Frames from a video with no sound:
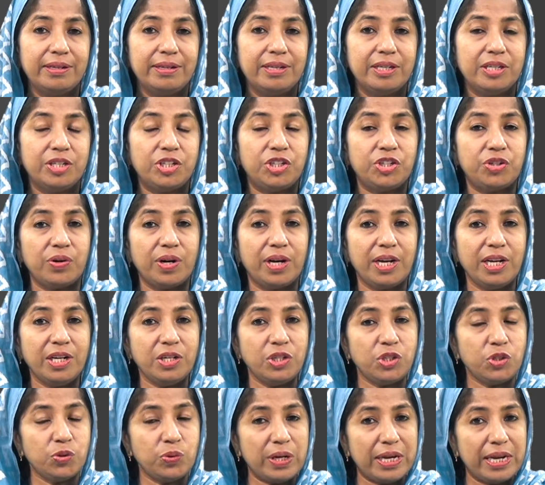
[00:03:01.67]
trying
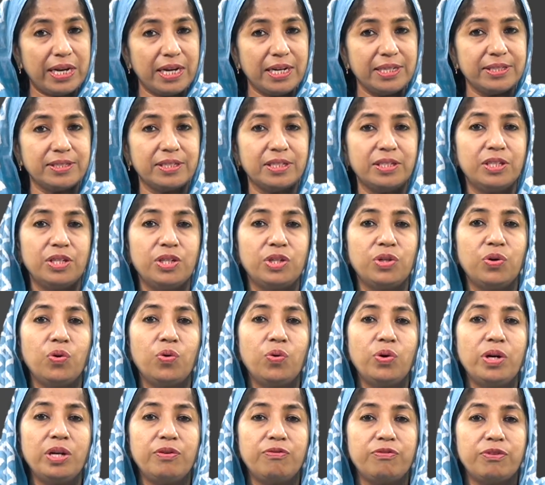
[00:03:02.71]
to elicit the
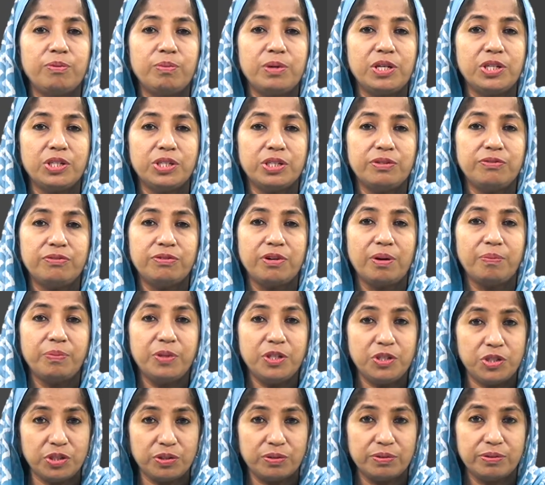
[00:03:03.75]
known information from the
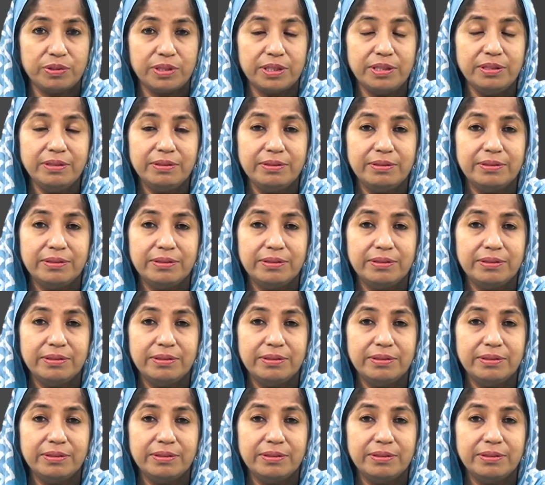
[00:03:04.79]
children